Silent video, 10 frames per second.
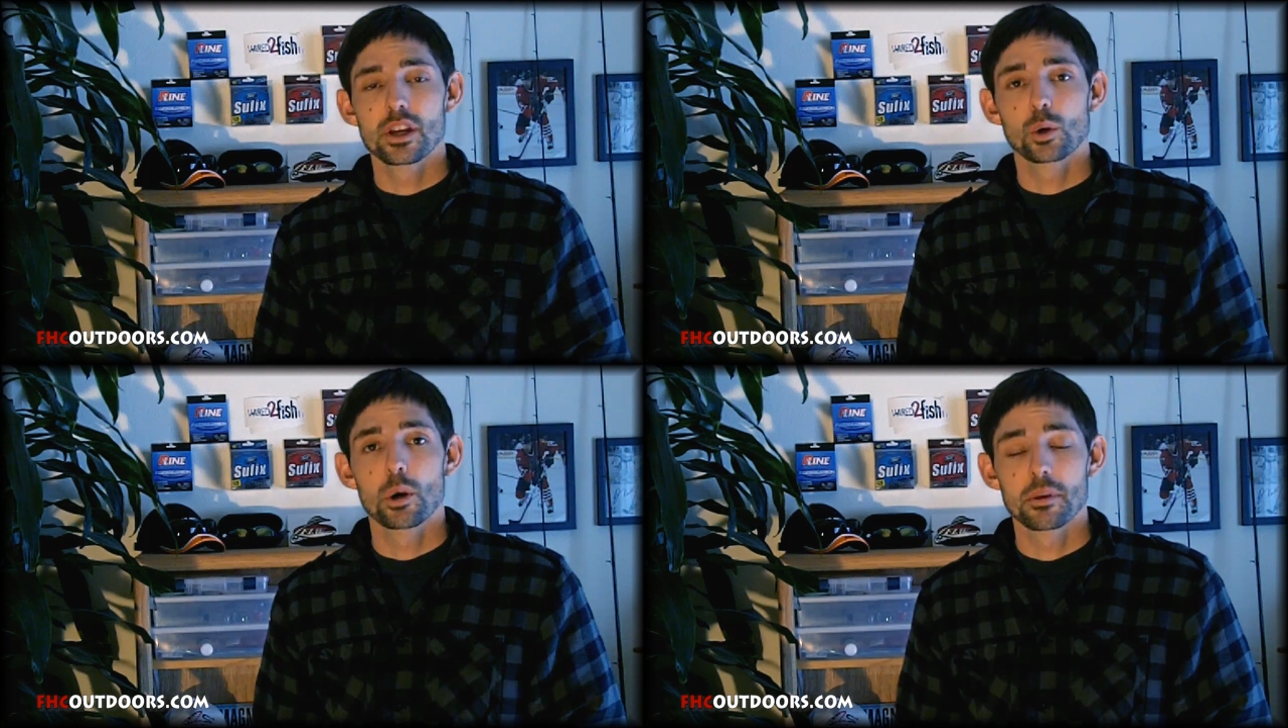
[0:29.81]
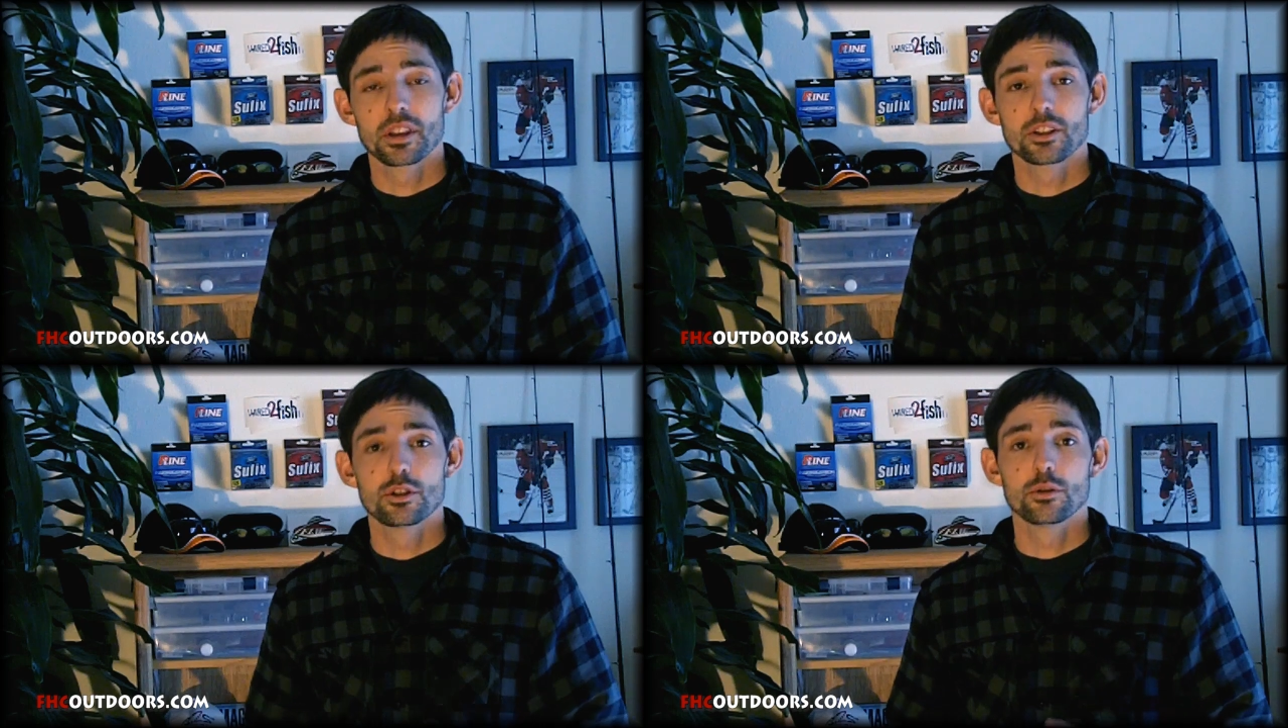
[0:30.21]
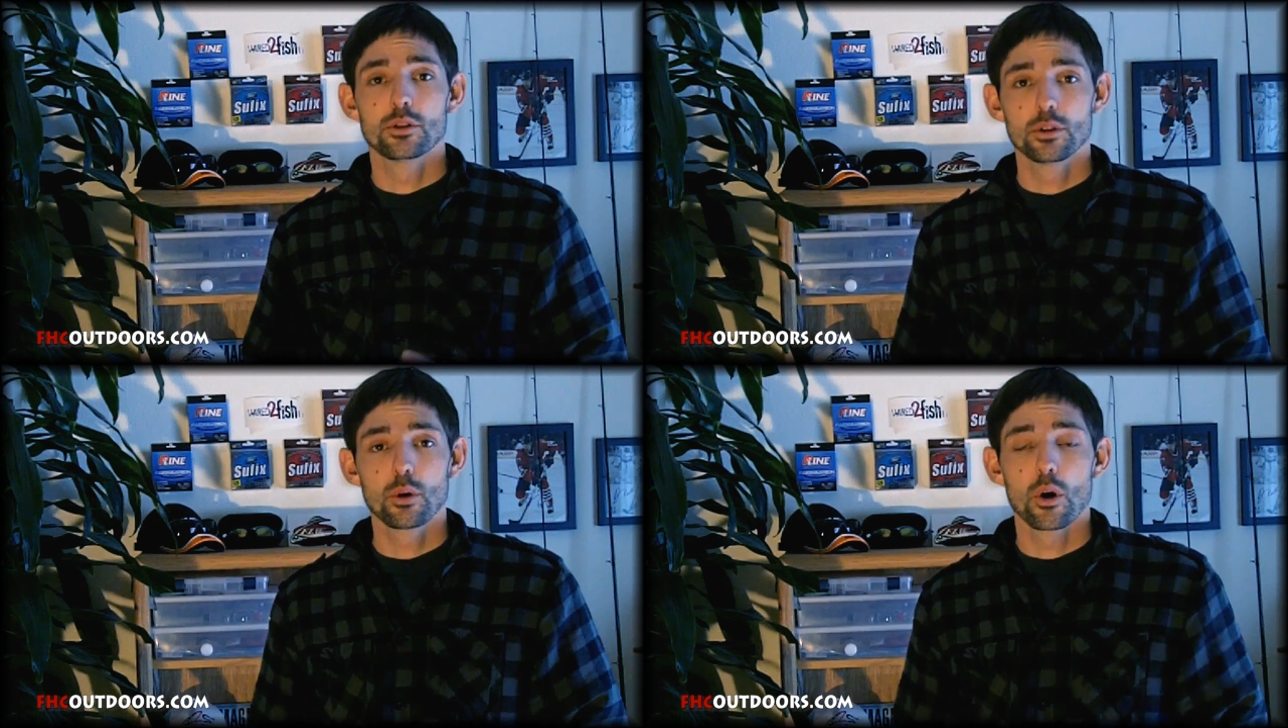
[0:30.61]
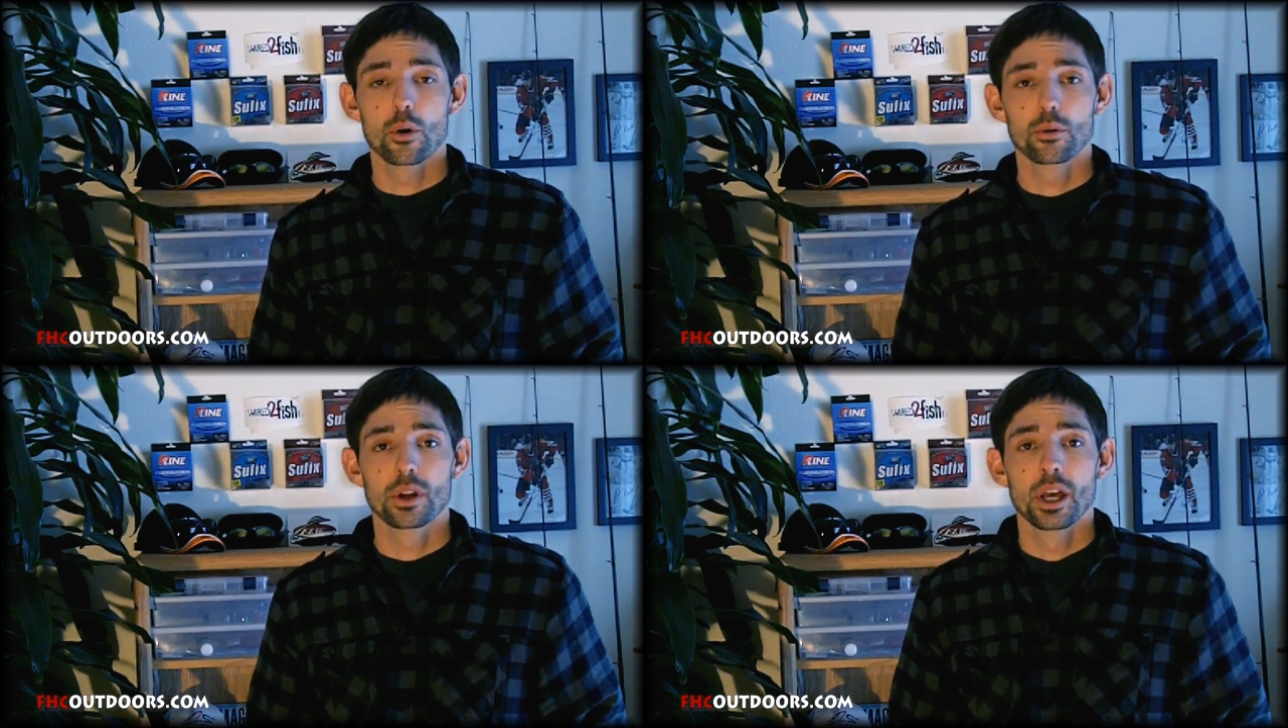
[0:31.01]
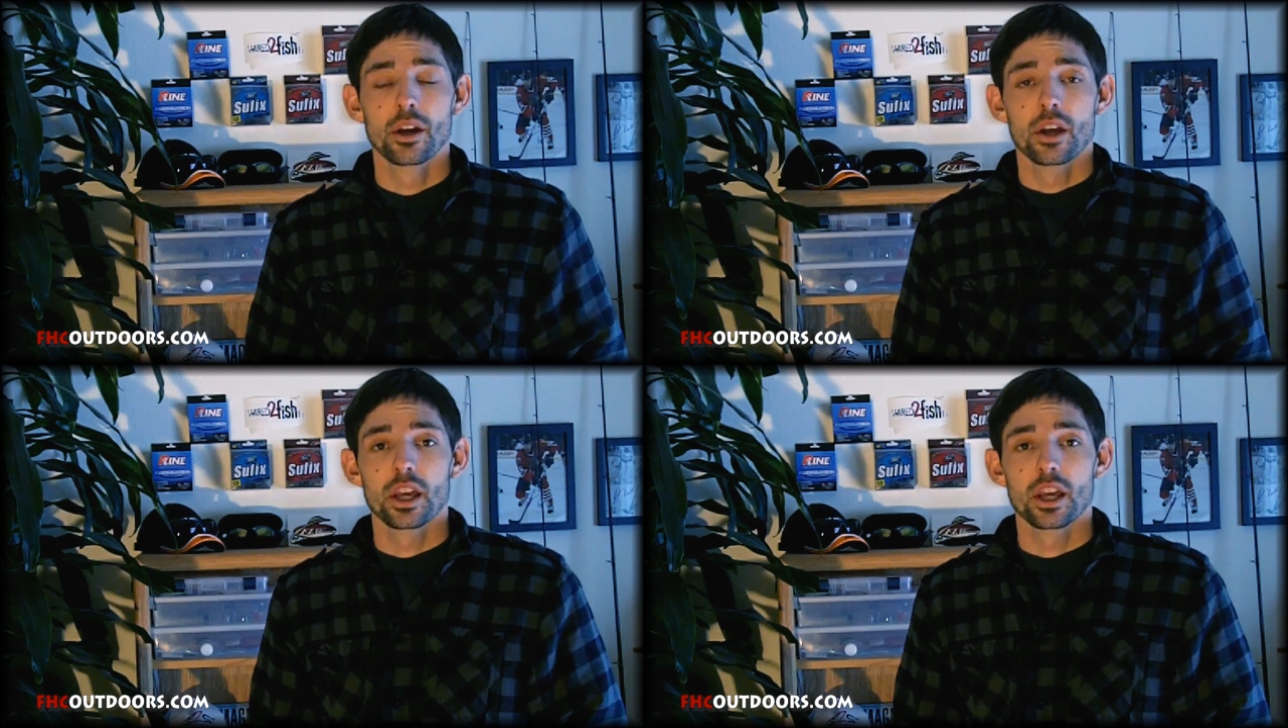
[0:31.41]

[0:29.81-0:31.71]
the equipment that you do own